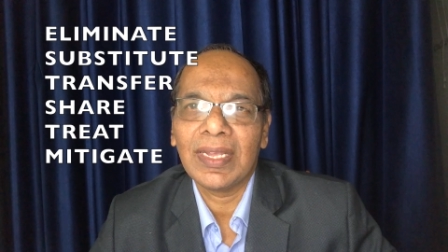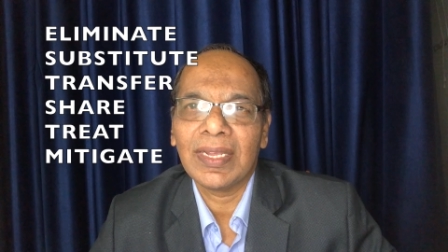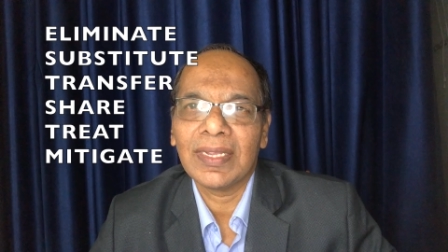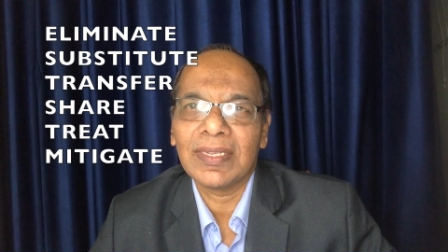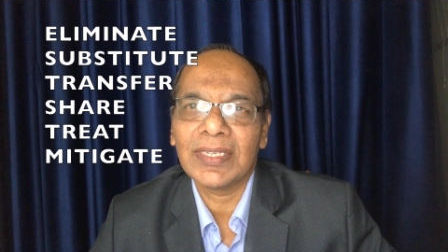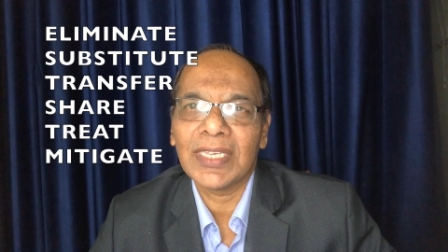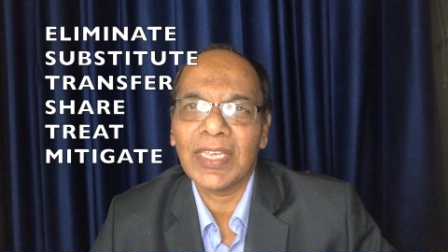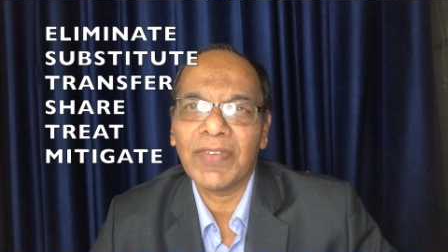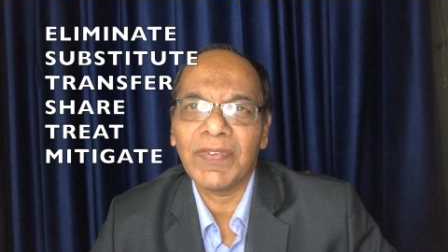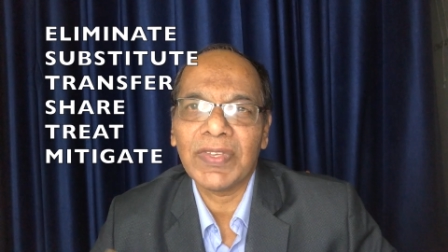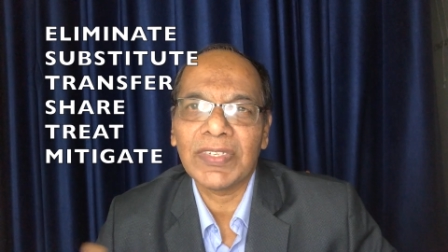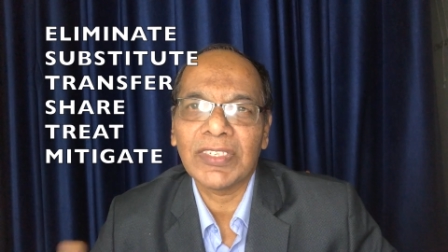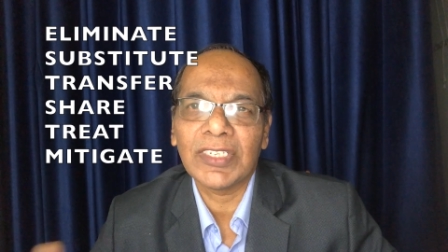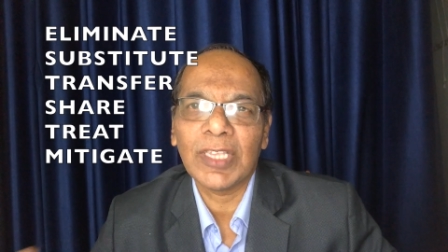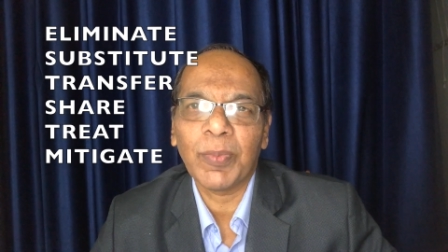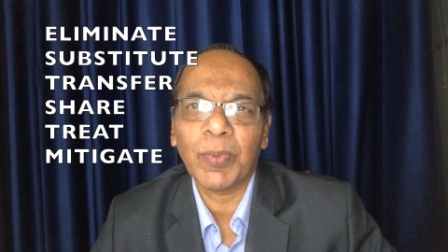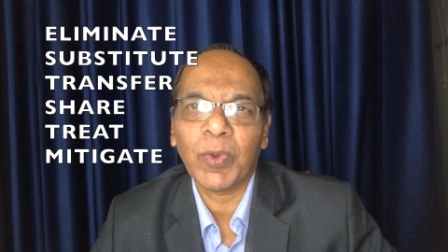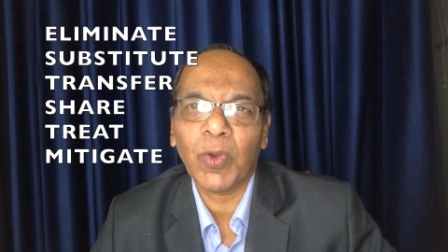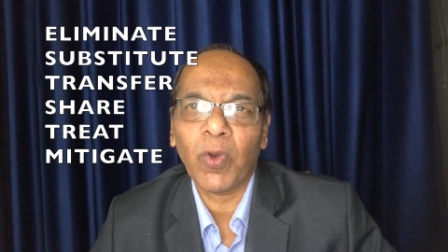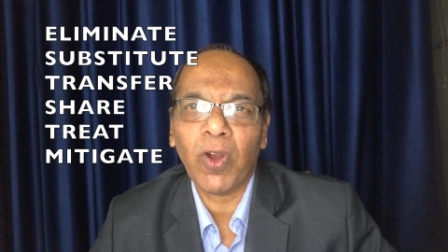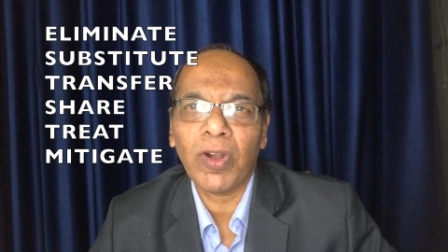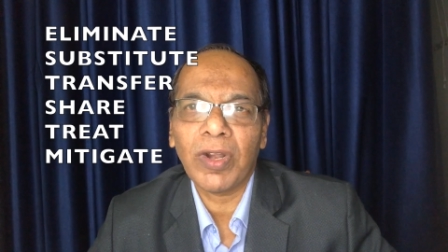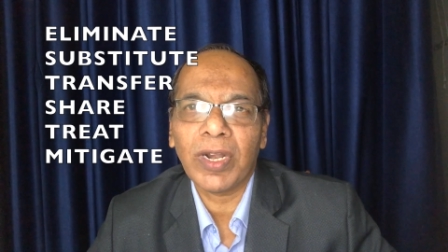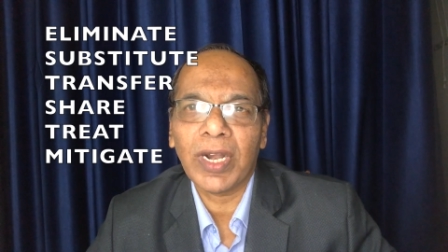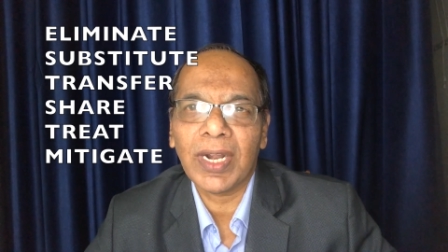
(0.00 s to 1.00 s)
Giving
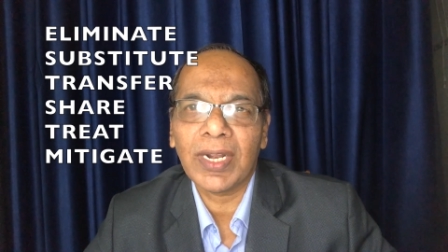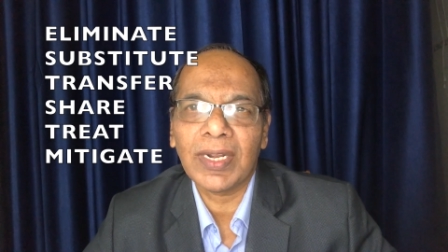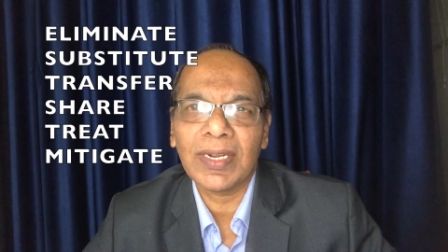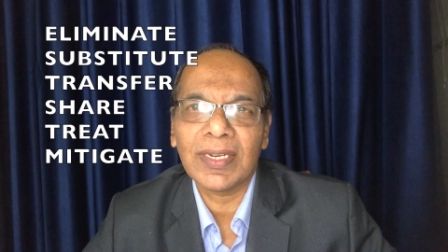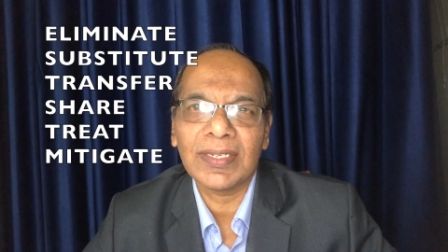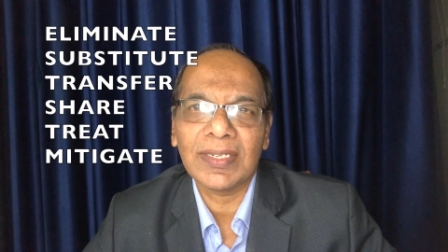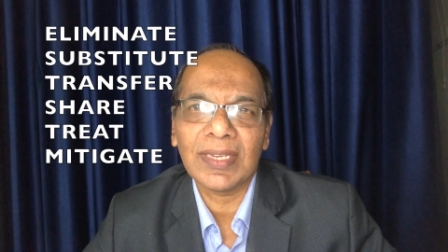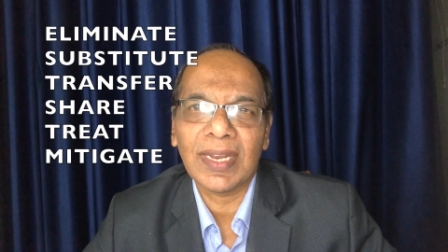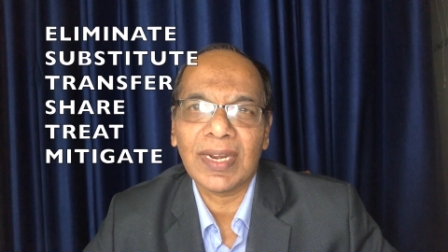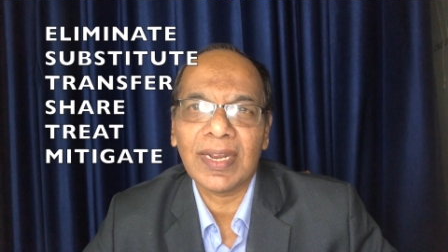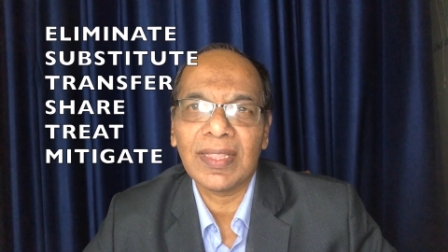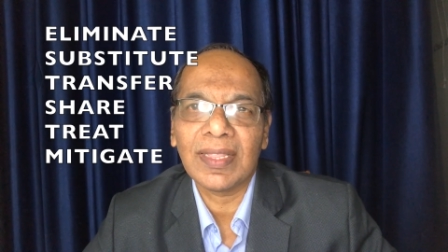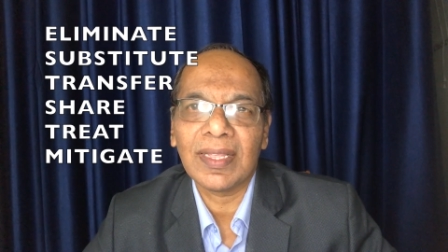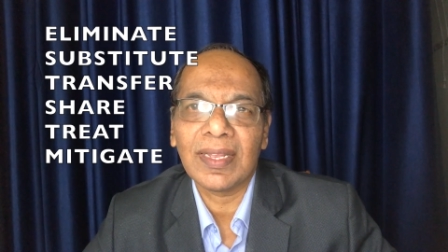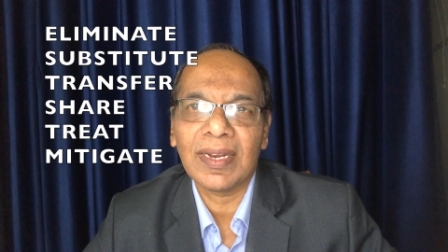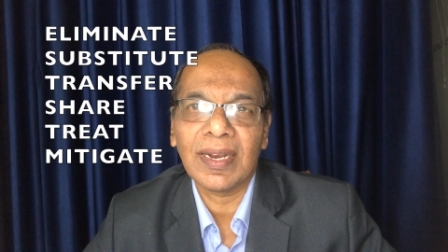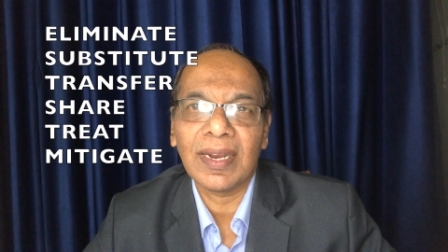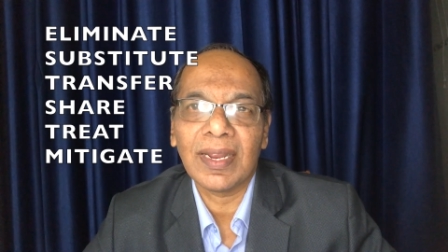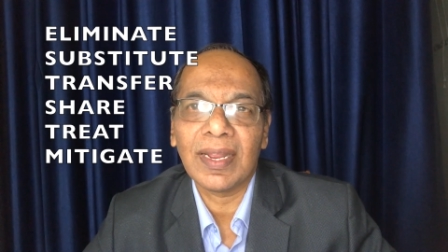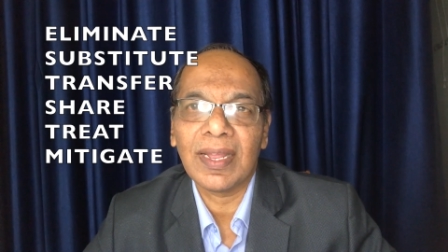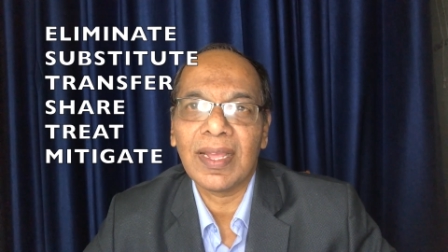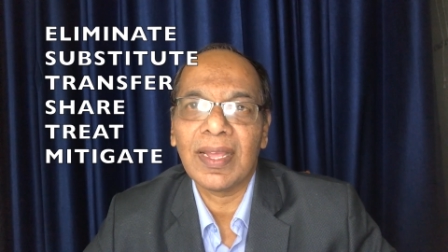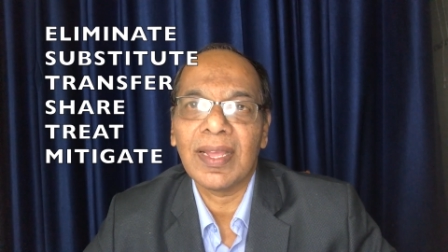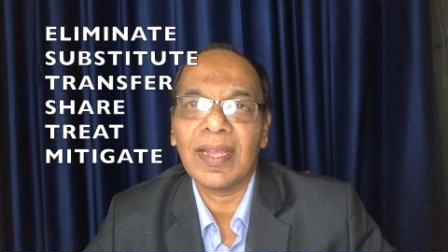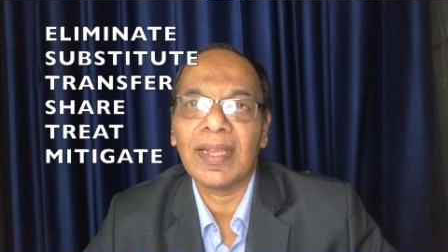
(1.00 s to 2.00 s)
subcontract is
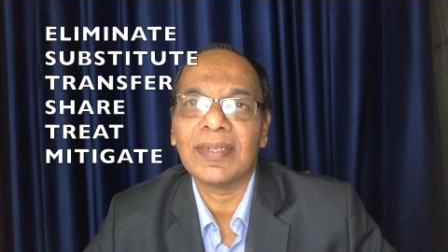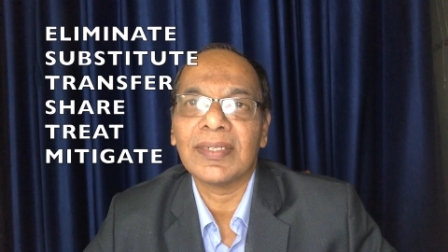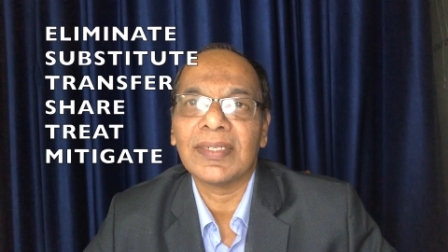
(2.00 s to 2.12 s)
another